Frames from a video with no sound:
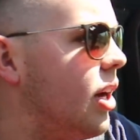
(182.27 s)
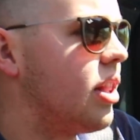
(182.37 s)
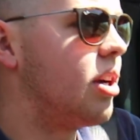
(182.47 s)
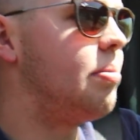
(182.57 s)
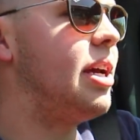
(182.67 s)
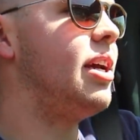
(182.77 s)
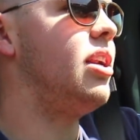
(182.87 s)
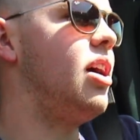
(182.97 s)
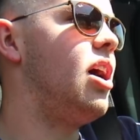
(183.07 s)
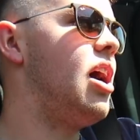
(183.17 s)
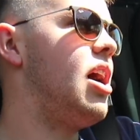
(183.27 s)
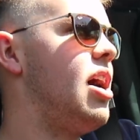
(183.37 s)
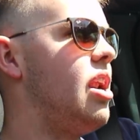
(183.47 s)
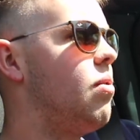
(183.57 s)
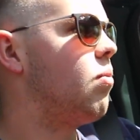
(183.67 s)
a little bit
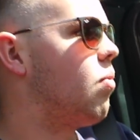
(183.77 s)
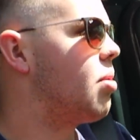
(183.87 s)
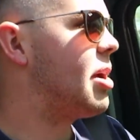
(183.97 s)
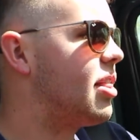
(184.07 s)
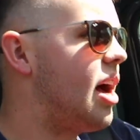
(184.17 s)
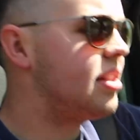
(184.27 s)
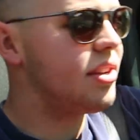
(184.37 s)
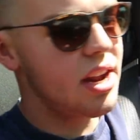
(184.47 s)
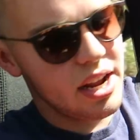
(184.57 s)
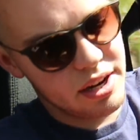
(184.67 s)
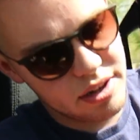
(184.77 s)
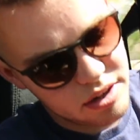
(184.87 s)
on what are my thoughts on it.